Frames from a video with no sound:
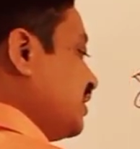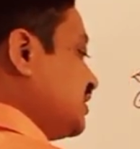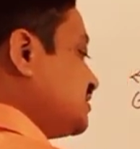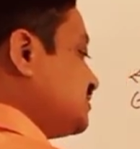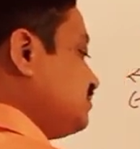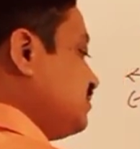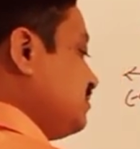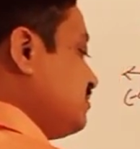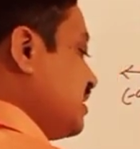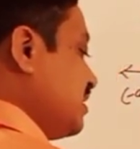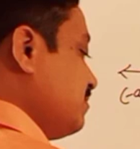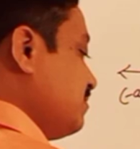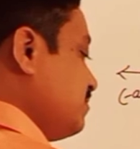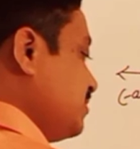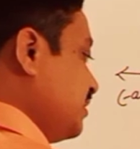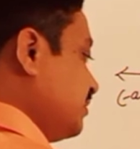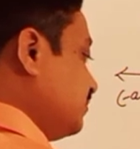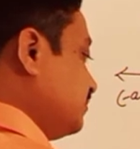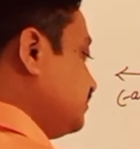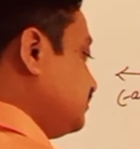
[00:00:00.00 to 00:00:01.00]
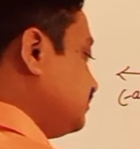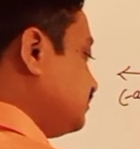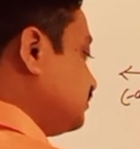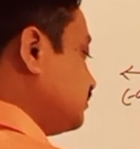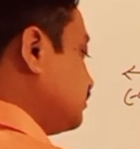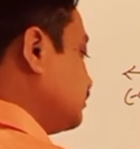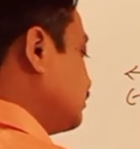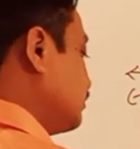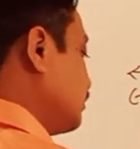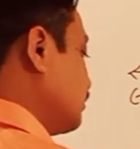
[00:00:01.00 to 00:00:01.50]
Sp by Pm.
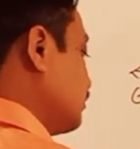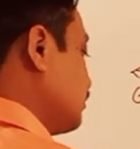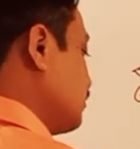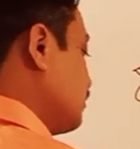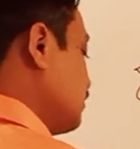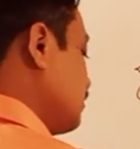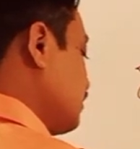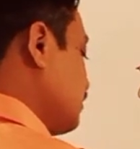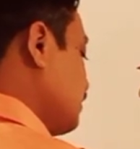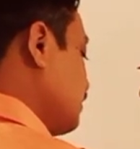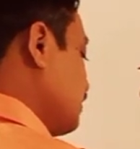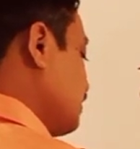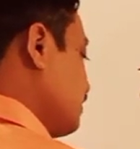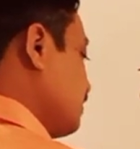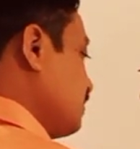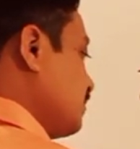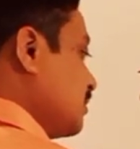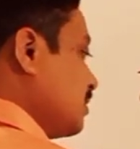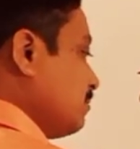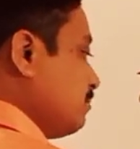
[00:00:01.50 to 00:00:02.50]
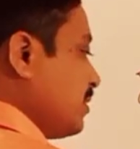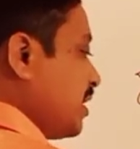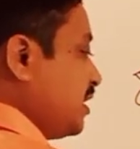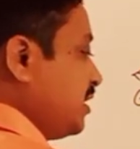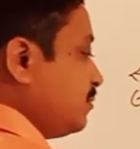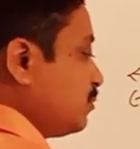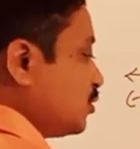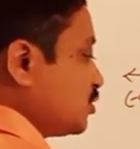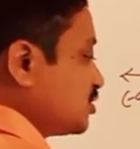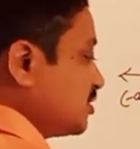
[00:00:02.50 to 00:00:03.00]
Many
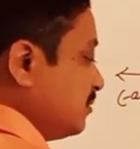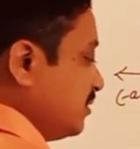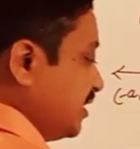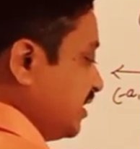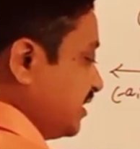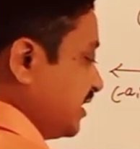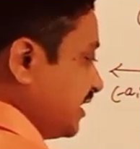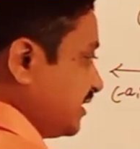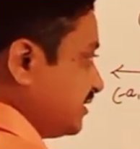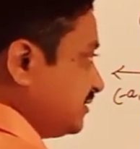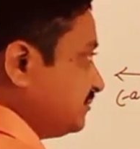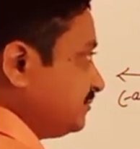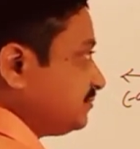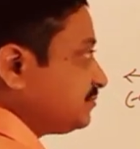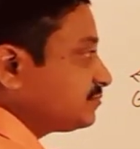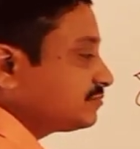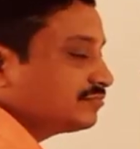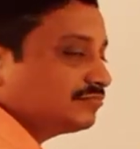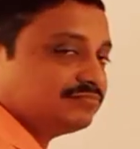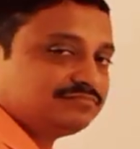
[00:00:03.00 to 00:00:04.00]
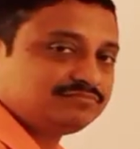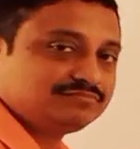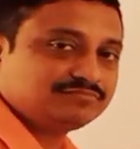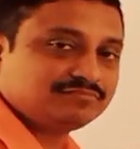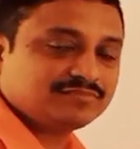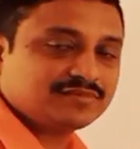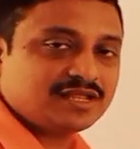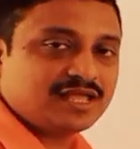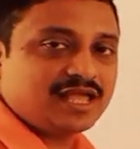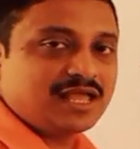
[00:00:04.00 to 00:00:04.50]
possibility that
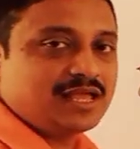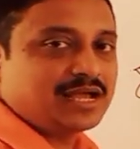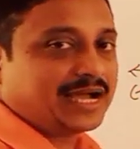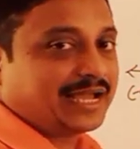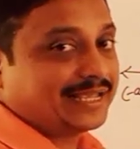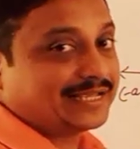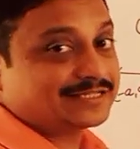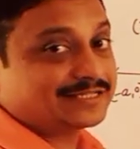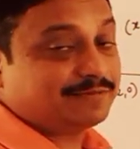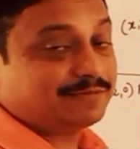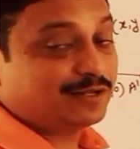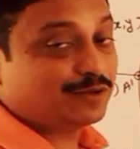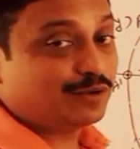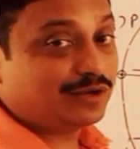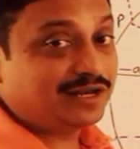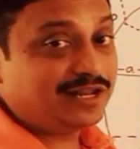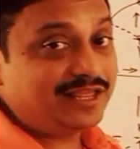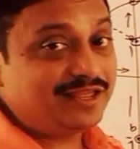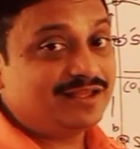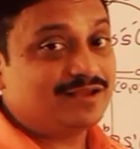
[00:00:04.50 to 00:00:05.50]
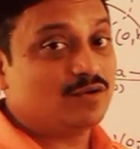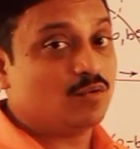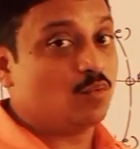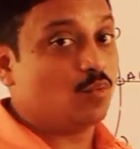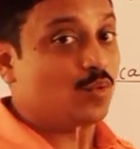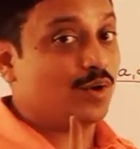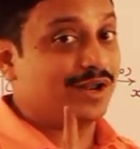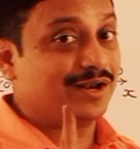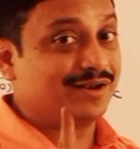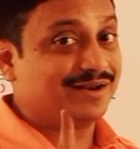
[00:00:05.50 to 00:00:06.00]
I explain only
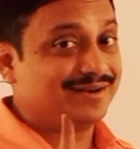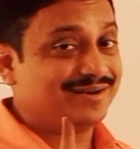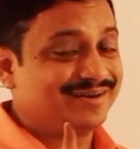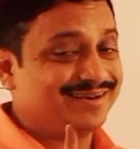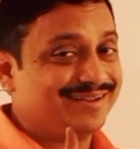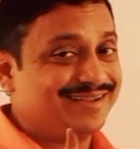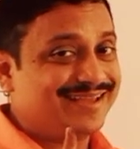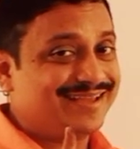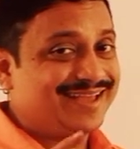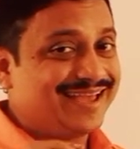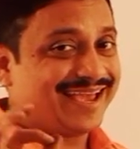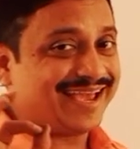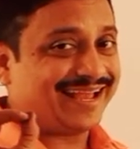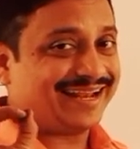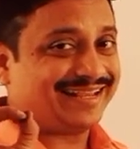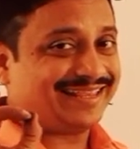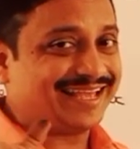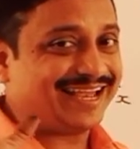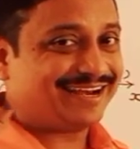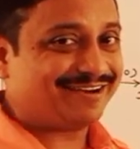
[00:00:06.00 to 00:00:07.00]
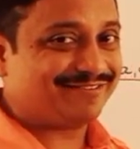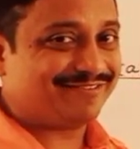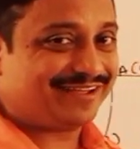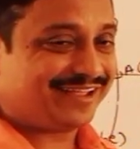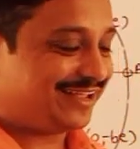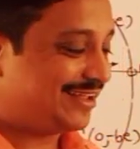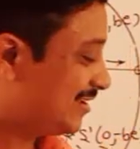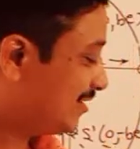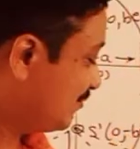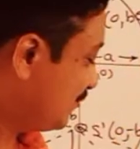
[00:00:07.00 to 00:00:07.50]
one, and that
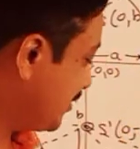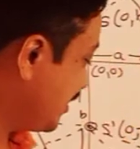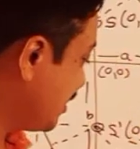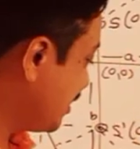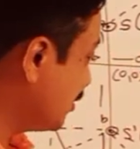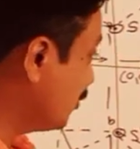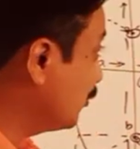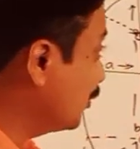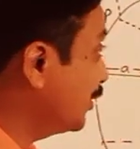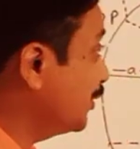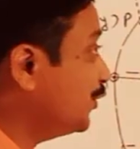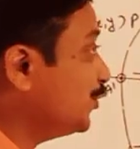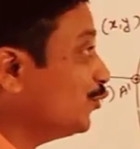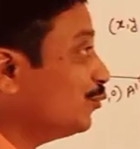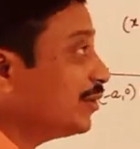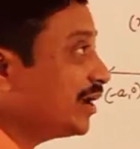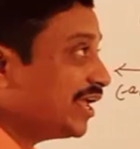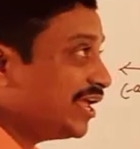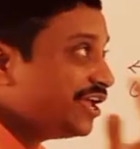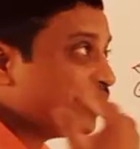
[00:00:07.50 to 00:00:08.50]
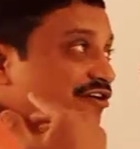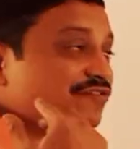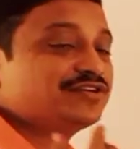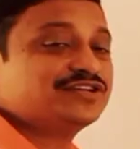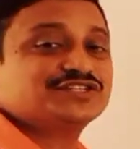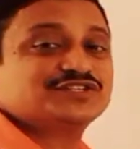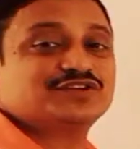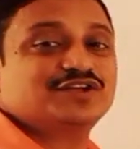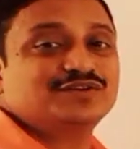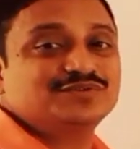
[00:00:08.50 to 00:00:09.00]
way we cover to my
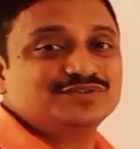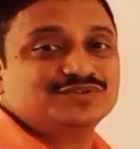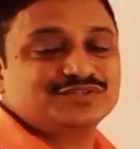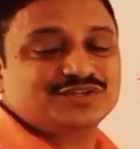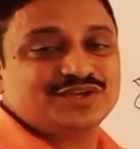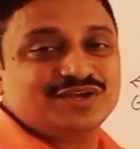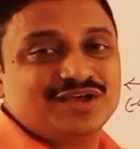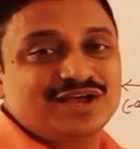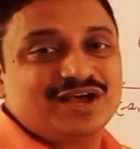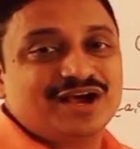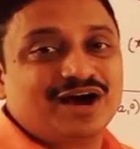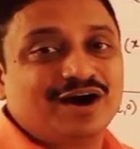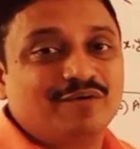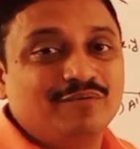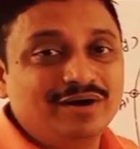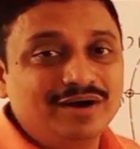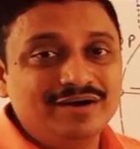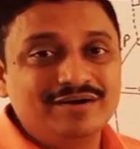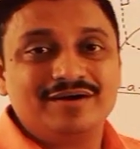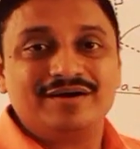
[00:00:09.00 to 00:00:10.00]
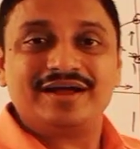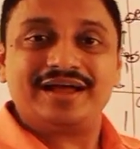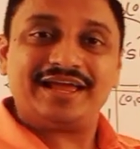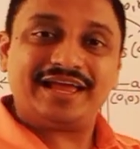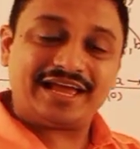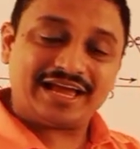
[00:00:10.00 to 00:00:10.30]
equation of our